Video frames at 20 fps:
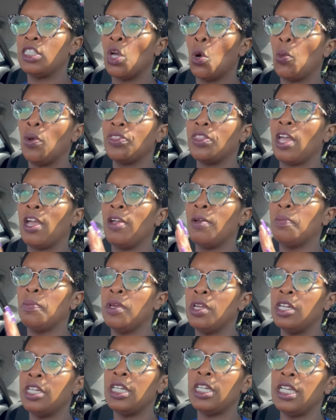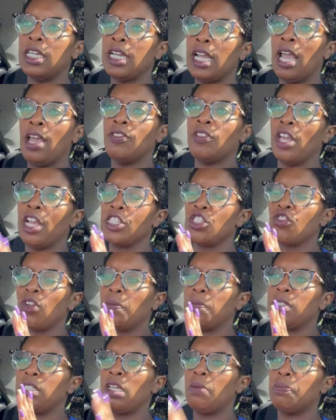So with the humidity and the
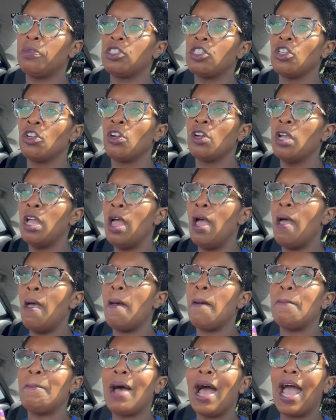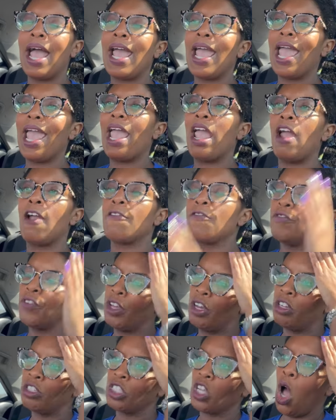extreme temperature, my hair
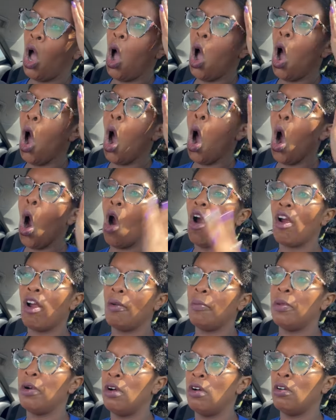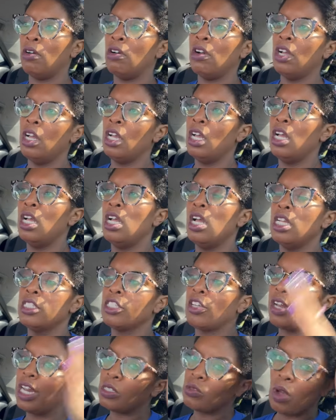feels horrible.
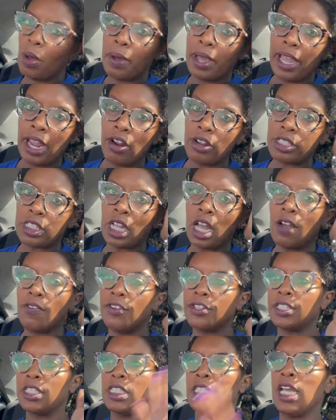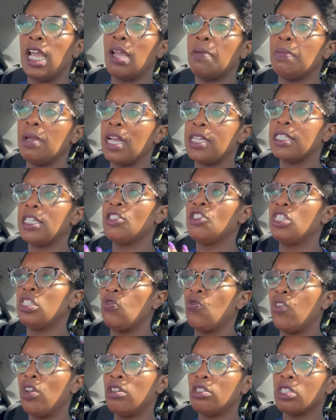So that's why my hair is covered today because it
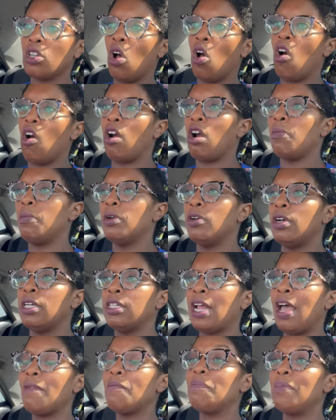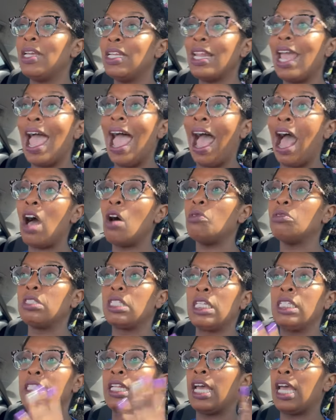just feels horrible. And I've been out
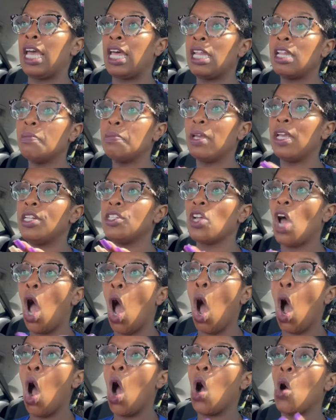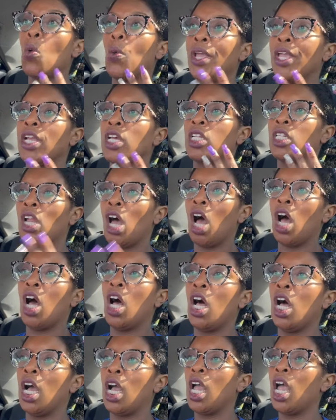in the element all week
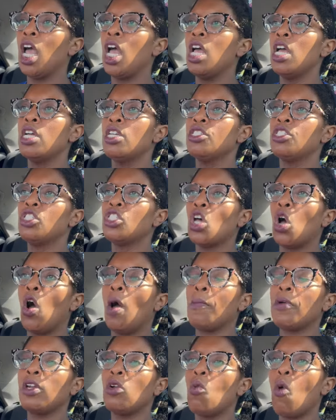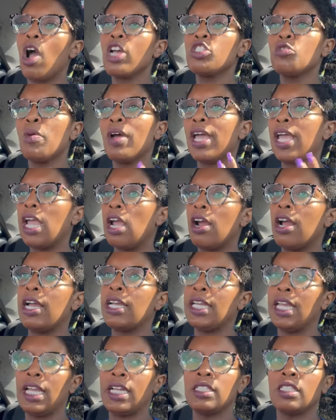long so I'm gonna wash my hair
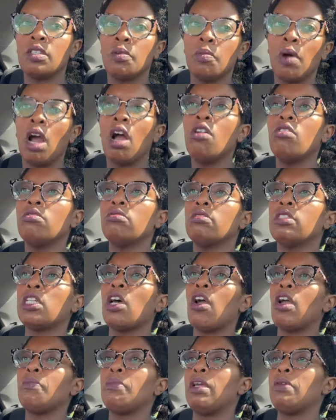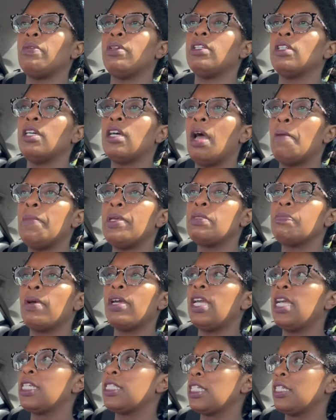again tomorrow. Oh, sorry, baby. I missed my
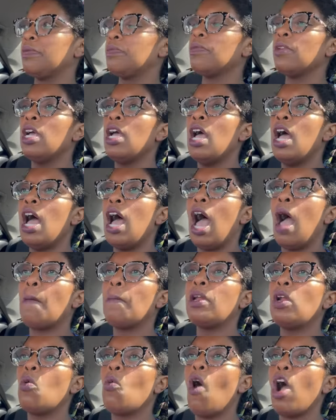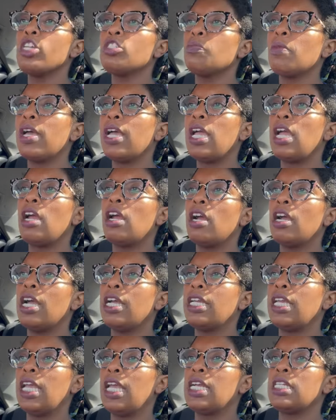exit. I'm gonna wash my hair
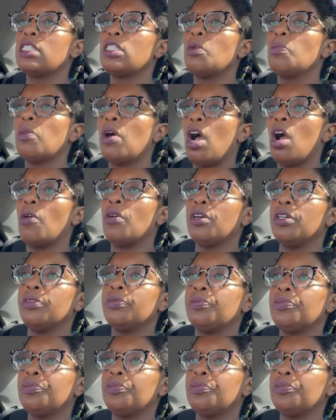again tomorrow.